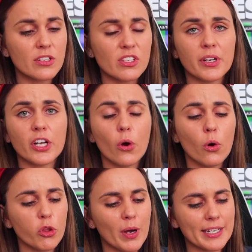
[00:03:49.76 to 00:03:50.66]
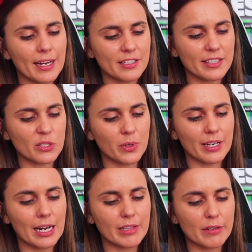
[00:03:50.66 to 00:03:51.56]
So I'm going to go all the way down to this one
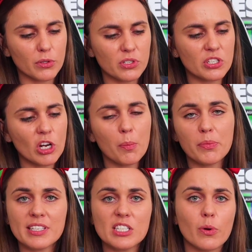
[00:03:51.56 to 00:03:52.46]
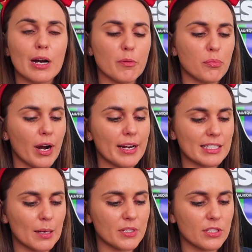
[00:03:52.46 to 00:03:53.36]
that I've labeled Stop. This is where I've
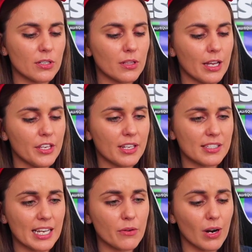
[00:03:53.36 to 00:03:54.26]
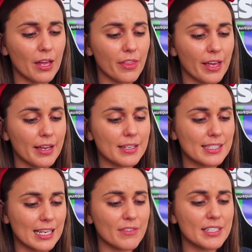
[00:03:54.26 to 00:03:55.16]
appraised up until, and you can see right there,
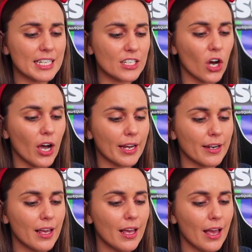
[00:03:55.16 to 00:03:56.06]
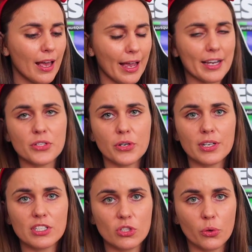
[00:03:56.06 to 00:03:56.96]
79
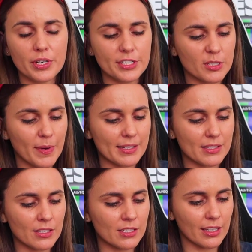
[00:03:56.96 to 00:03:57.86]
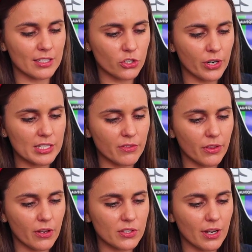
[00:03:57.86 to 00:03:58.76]
extra storage spaces. So let's transfer
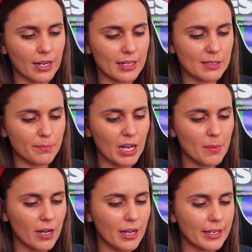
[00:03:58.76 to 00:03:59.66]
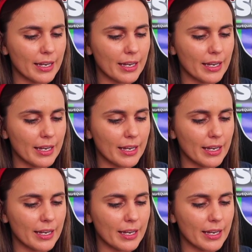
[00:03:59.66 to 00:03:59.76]
those guys. Bye-bye,